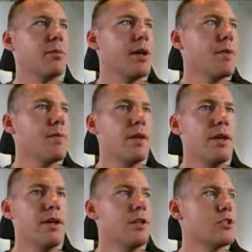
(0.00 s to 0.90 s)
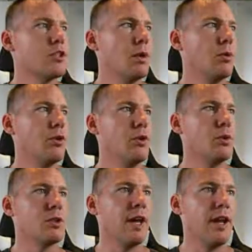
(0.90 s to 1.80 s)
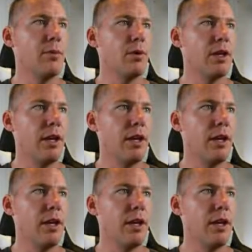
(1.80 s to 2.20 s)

on me. So what we'll do, we'll enable